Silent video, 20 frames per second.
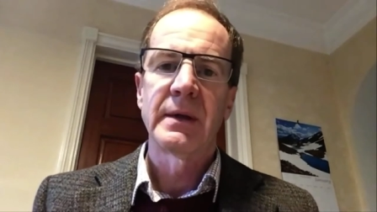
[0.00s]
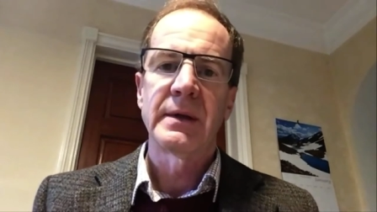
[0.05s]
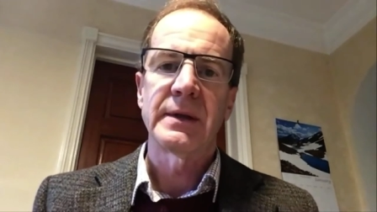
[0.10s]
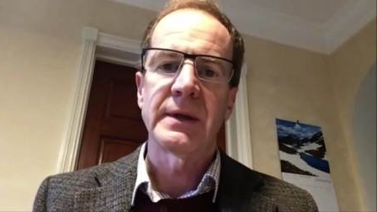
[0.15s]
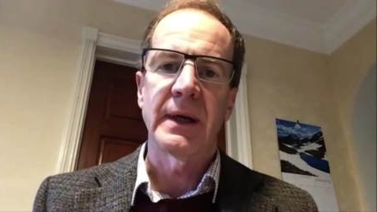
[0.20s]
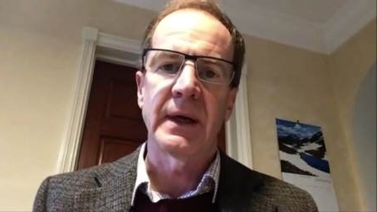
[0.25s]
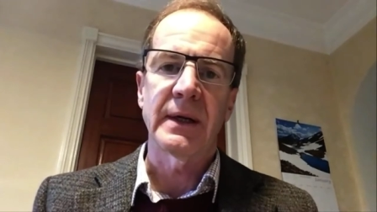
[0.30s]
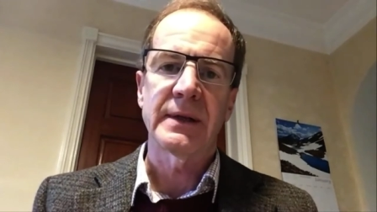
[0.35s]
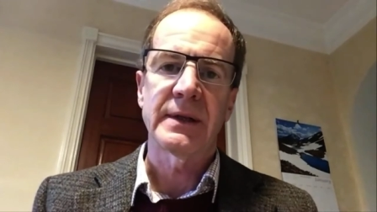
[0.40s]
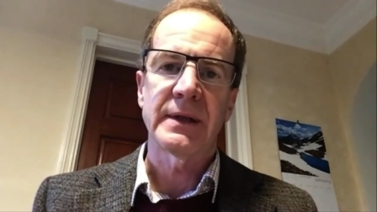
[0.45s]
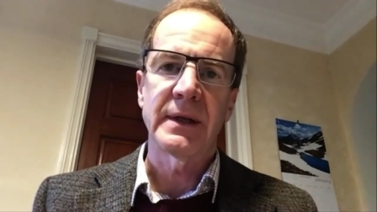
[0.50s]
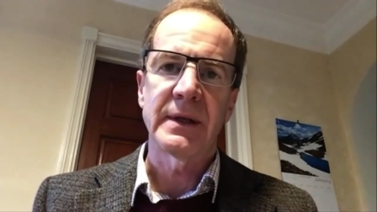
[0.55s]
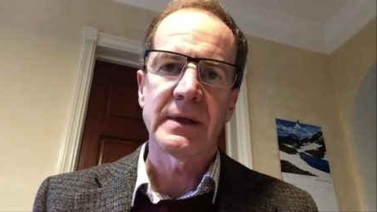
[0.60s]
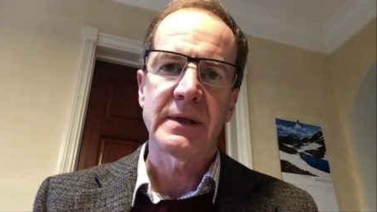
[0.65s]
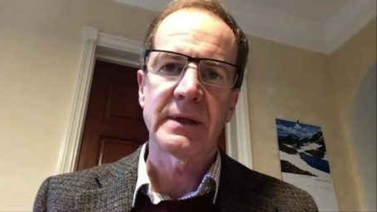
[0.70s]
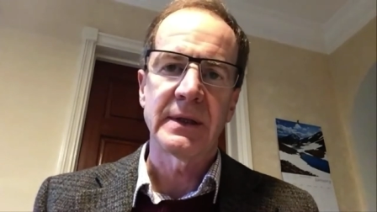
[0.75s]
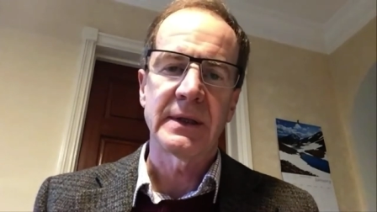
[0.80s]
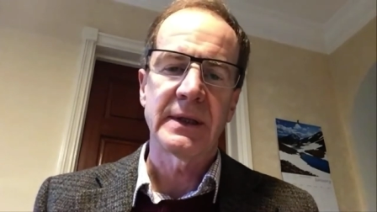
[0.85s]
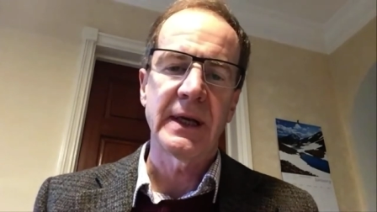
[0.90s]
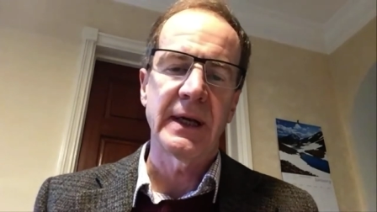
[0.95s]
Jack says
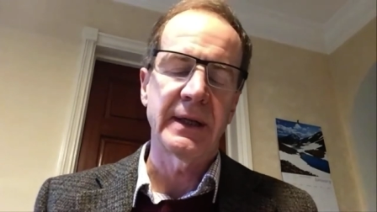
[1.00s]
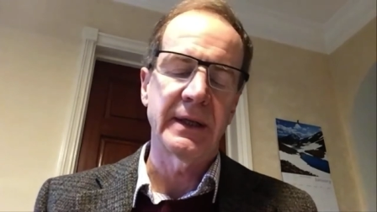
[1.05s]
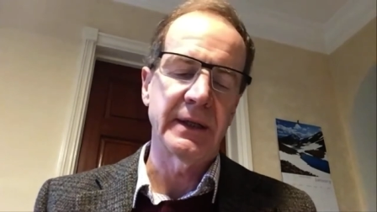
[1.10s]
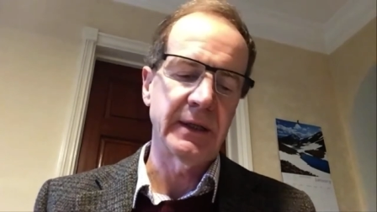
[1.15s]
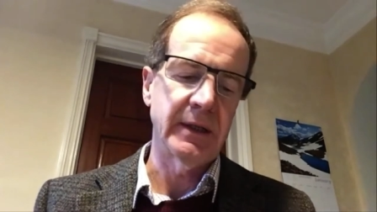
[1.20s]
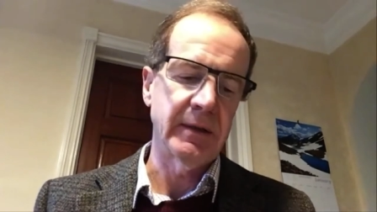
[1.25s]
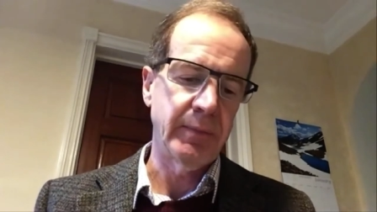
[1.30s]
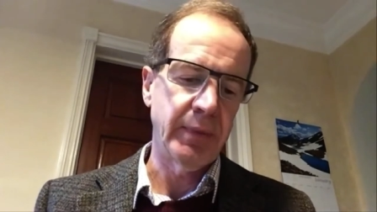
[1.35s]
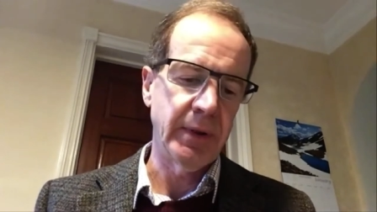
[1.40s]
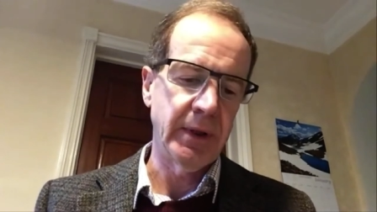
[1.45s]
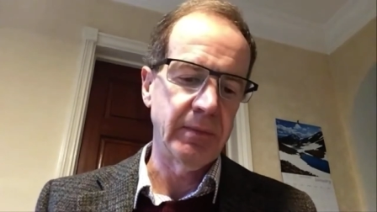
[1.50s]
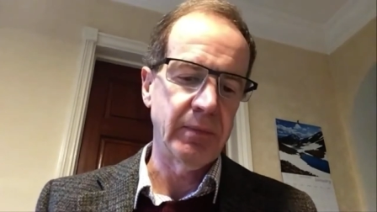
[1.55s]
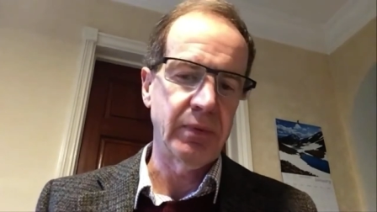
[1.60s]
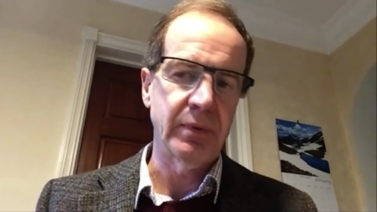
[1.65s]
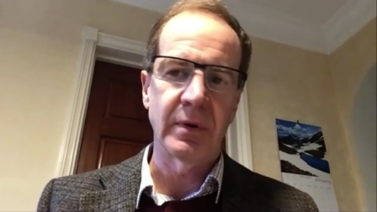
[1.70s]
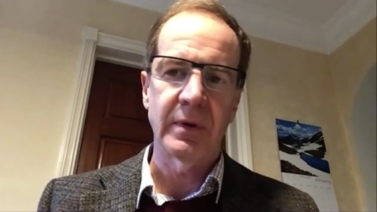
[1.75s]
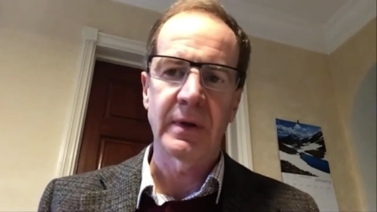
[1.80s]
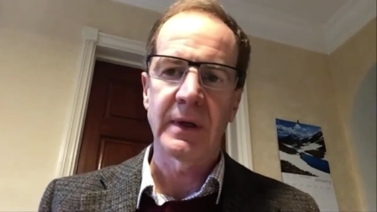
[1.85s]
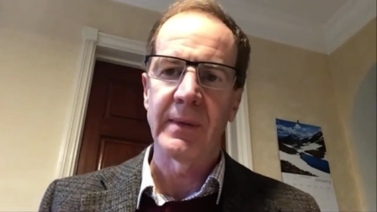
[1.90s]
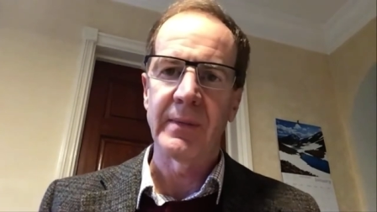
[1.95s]
to Ted in the pub,
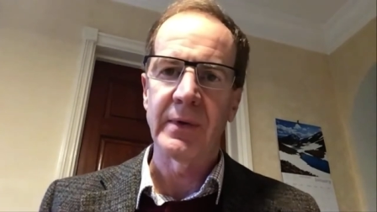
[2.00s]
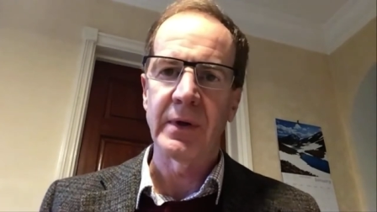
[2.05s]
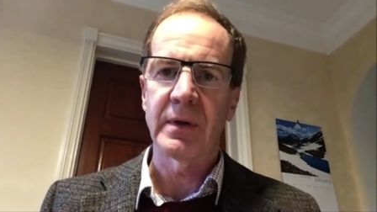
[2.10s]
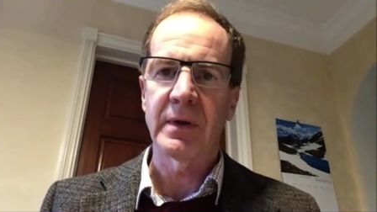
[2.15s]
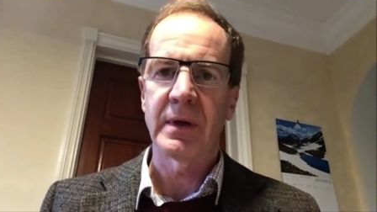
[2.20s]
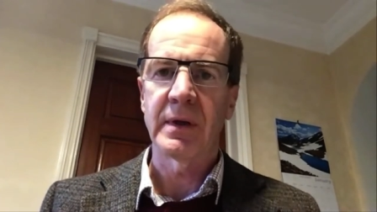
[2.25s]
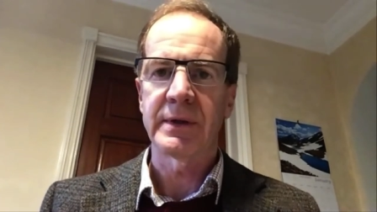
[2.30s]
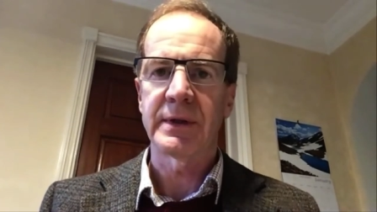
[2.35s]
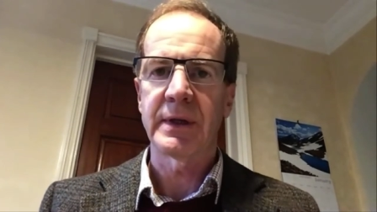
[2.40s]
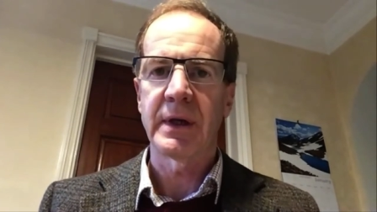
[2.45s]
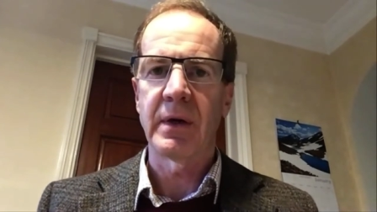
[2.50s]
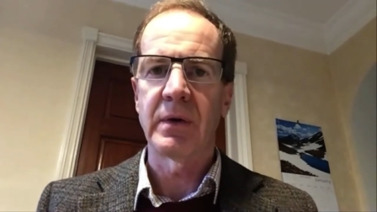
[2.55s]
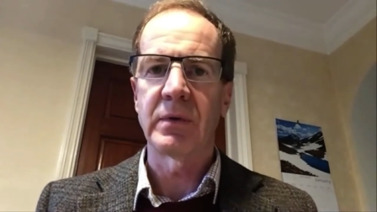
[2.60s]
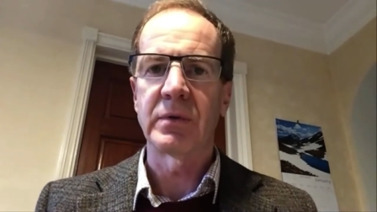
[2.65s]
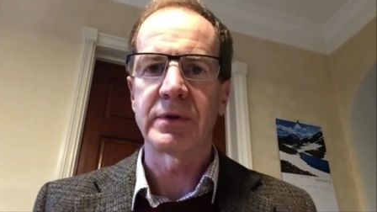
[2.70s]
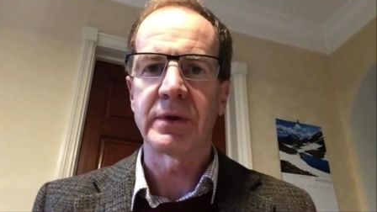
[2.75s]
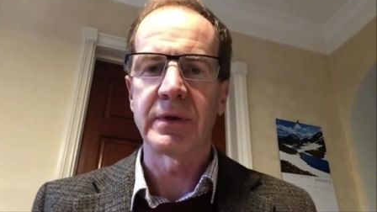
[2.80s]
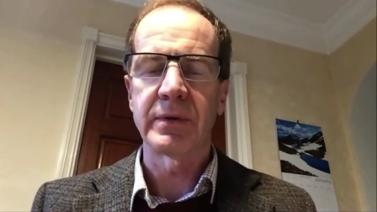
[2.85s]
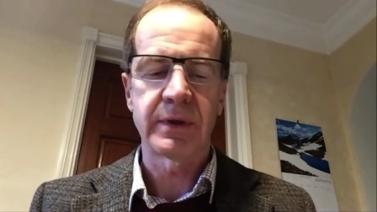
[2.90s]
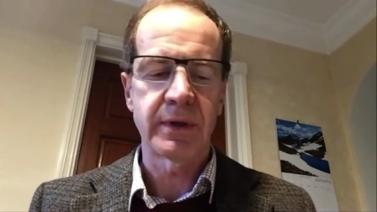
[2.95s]
Look, I'm not going to
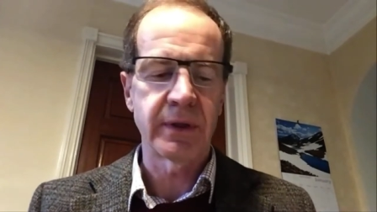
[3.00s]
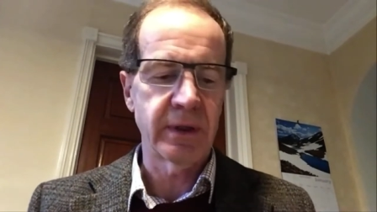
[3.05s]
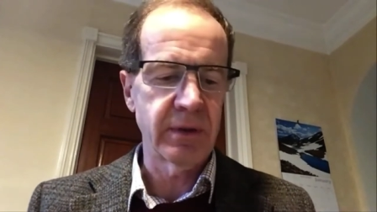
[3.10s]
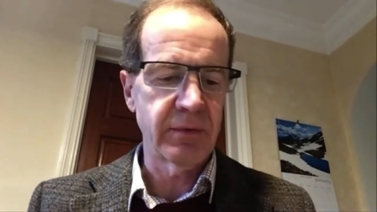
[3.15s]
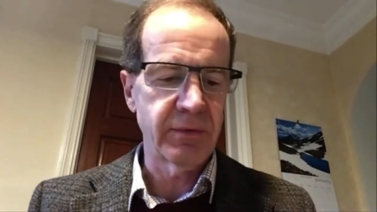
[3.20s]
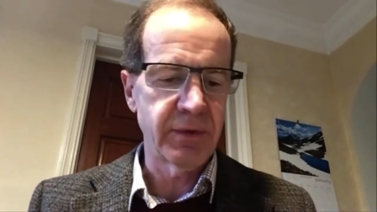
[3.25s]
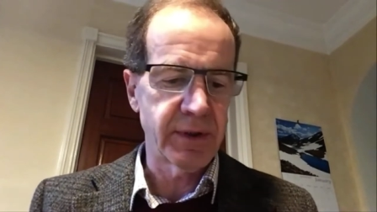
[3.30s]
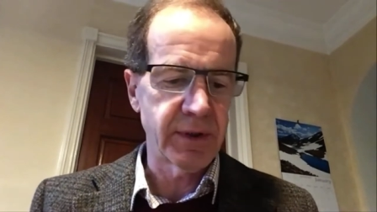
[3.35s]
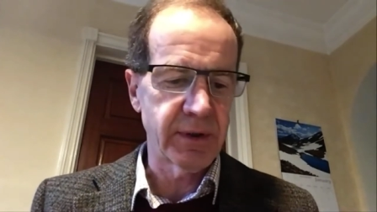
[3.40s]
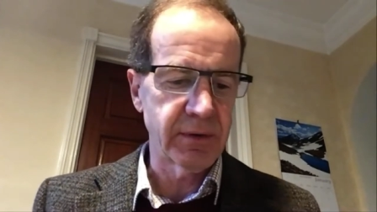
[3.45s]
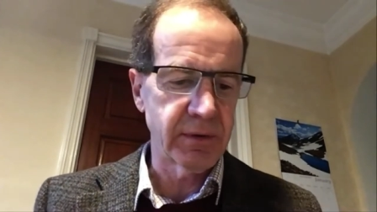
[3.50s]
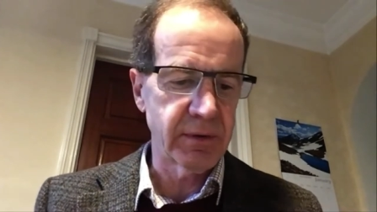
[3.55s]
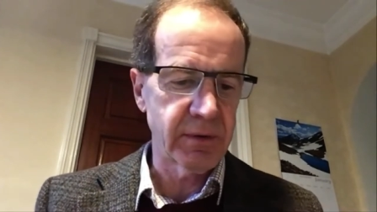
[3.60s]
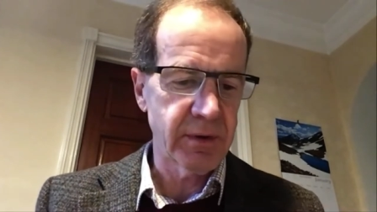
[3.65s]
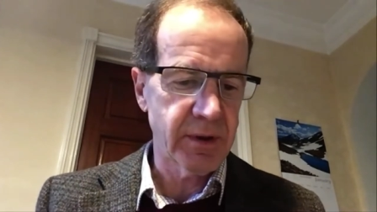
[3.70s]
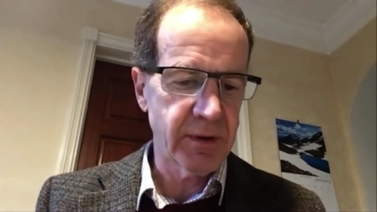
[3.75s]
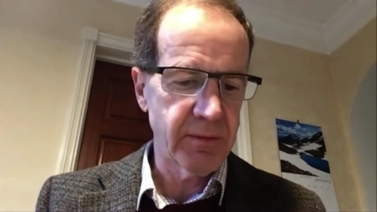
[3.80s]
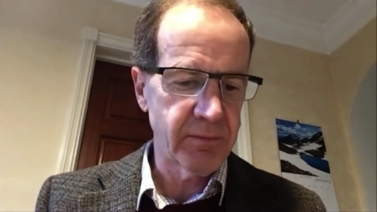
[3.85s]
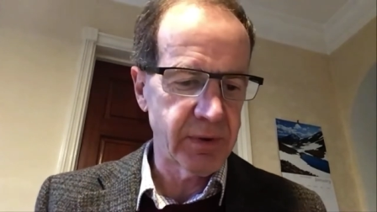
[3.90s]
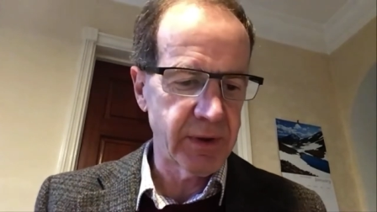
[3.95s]
hold you to the original
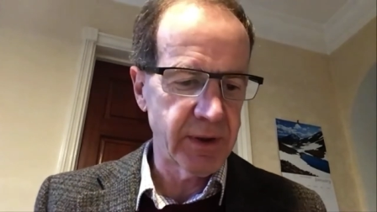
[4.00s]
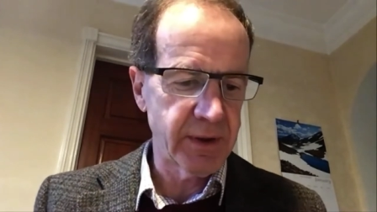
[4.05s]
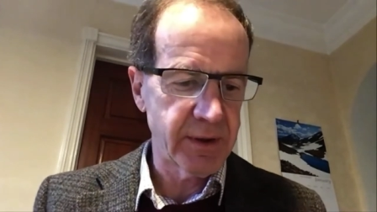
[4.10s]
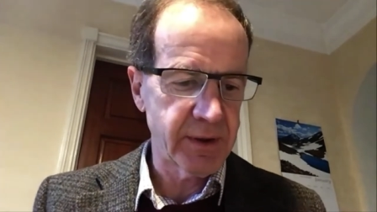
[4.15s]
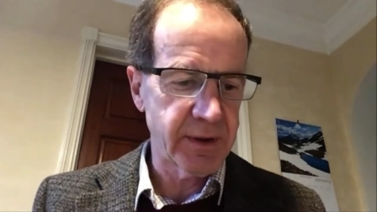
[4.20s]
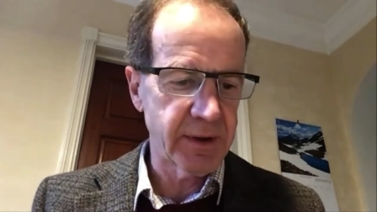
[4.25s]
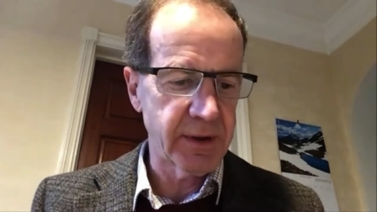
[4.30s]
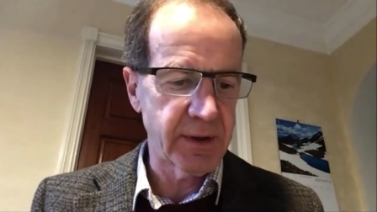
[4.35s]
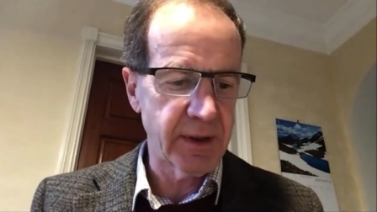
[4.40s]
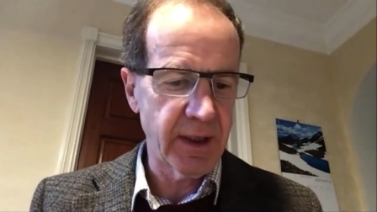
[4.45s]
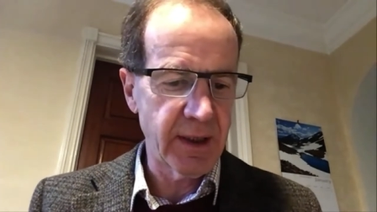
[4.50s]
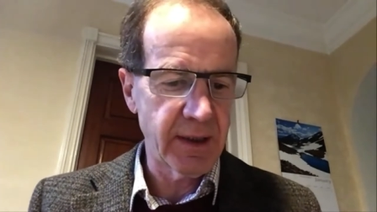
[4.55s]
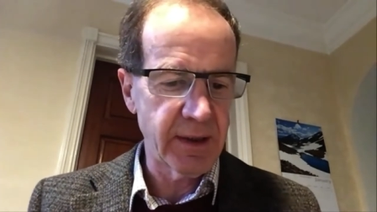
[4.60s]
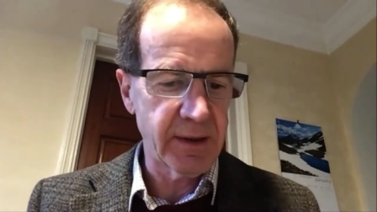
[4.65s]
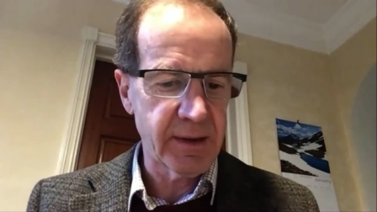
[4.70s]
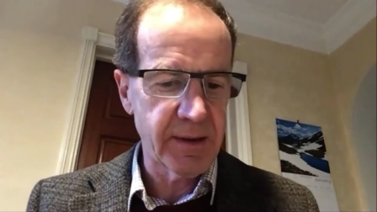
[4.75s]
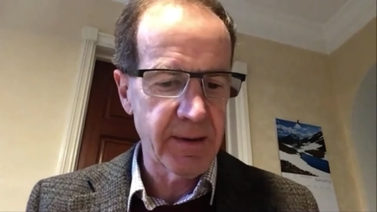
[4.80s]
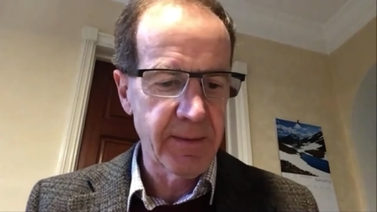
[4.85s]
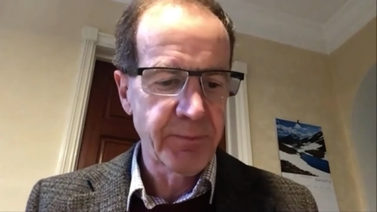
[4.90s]
completion date.